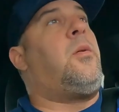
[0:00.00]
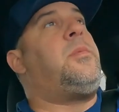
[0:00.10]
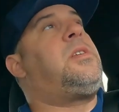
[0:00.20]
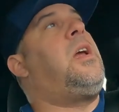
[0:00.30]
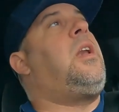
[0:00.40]

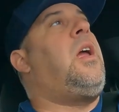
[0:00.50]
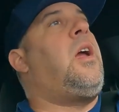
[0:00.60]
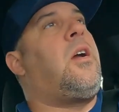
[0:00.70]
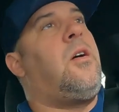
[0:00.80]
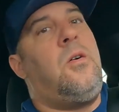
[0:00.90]
home in San
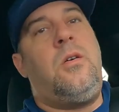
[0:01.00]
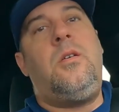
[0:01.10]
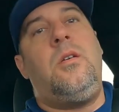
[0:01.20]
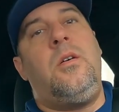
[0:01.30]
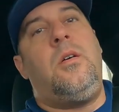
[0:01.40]
Diego.
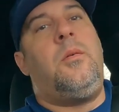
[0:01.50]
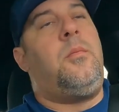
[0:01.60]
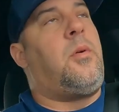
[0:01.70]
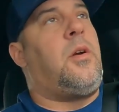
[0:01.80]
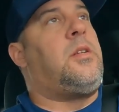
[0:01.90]

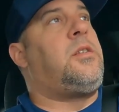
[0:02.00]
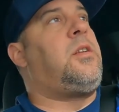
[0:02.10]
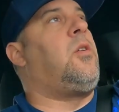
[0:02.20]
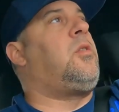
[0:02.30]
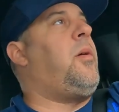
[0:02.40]
Pretty
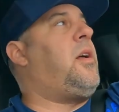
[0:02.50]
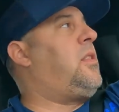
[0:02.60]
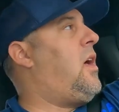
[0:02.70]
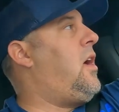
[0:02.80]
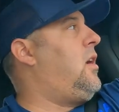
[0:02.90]
stoked
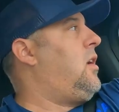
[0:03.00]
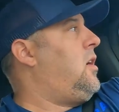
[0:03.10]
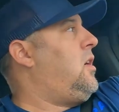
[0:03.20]
about that.